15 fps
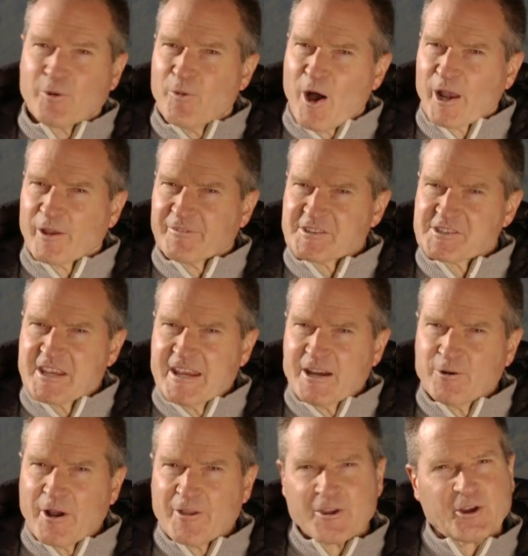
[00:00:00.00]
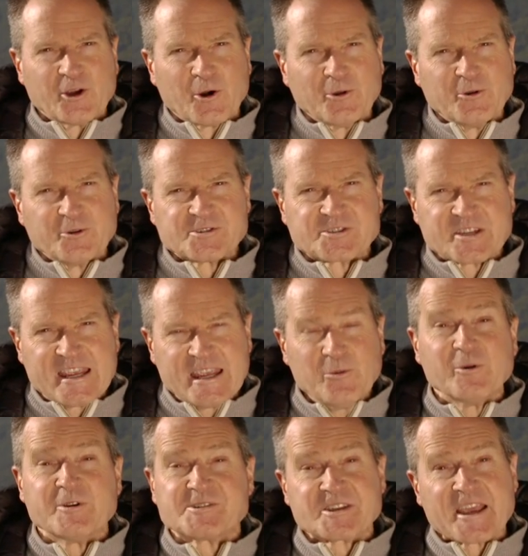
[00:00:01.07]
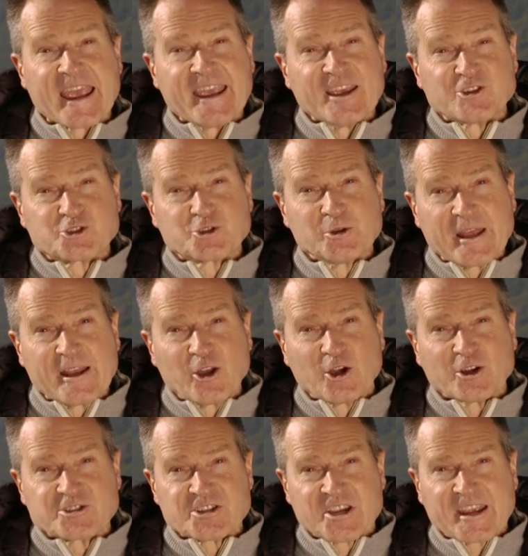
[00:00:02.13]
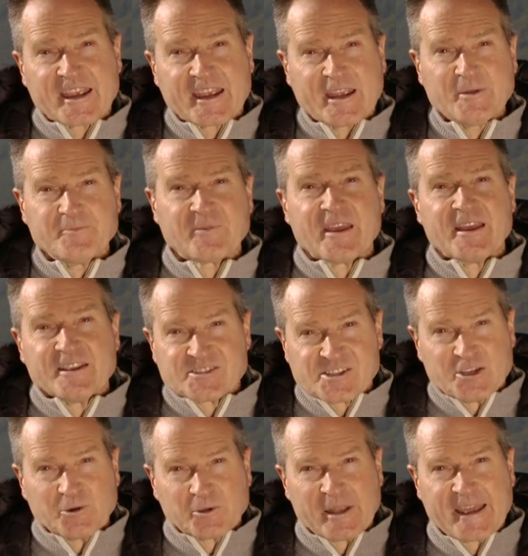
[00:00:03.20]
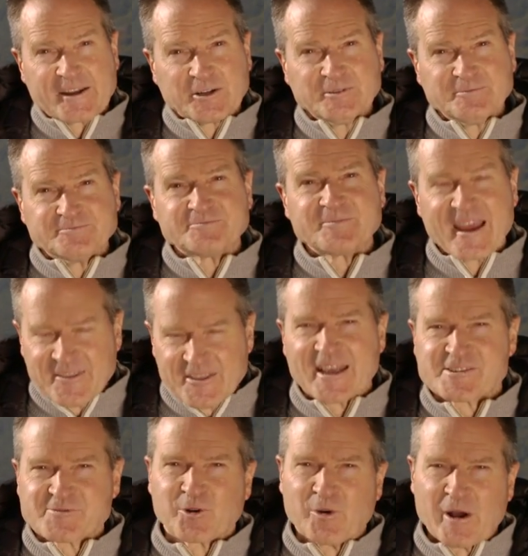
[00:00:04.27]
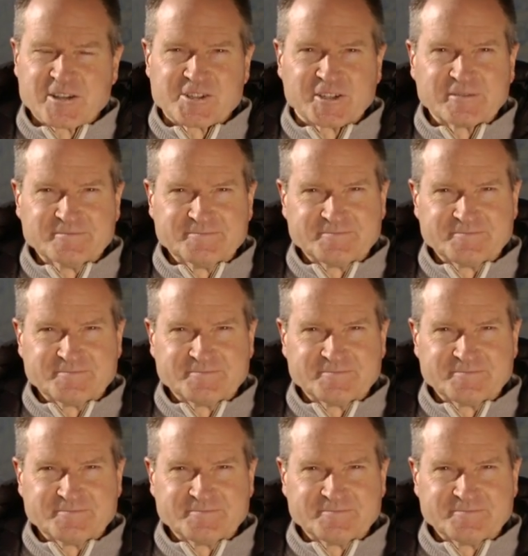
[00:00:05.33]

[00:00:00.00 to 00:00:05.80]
From all of us here on the Euronews team, we say shule log jige. See you later, and thanks for watching.